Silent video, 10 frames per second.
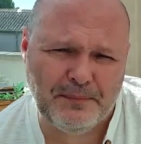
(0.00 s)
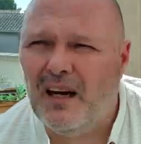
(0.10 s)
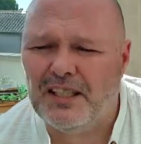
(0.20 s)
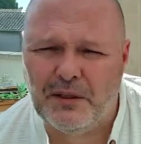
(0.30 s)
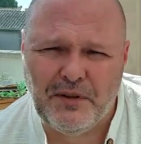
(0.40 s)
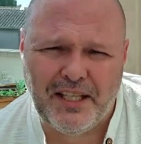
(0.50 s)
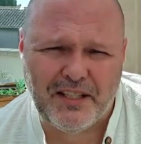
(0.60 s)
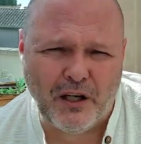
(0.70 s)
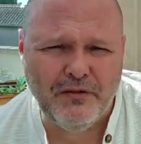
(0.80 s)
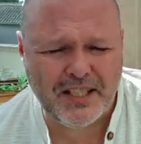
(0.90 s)
I don't think it's
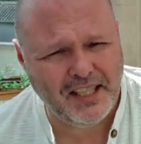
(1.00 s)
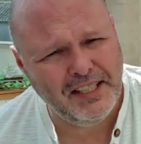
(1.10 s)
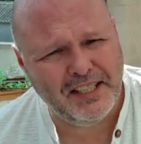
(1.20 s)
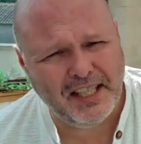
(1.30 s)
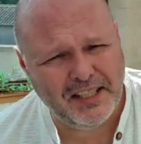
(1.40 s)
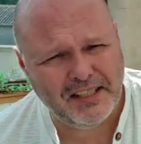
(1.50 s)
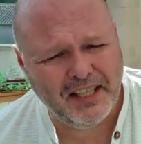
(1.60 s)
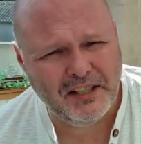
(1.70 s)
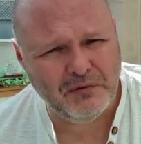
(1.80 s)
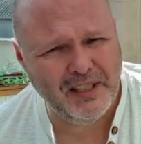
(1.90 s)
overstating it to say
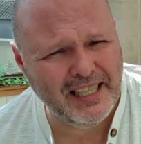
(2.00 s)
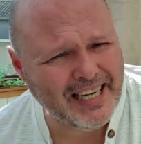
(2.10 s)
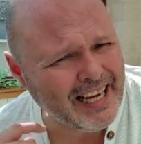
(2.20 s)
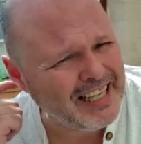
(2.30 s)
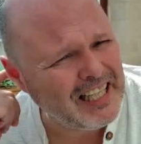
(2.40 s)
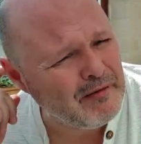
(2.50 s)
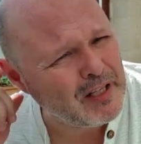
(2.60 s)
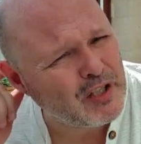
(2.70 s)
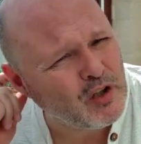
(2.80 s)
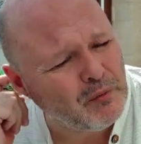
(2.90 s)
that really an
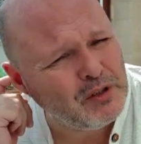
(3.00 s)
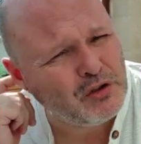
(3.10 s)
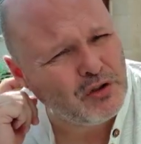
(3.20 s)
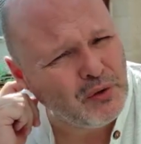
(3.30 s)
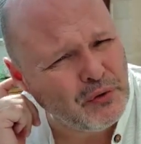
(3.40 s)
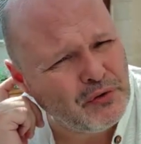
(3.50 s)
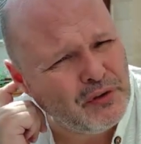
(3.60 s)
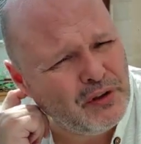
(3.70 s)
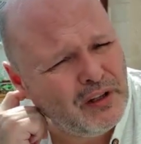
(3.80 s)
academic's job is truth.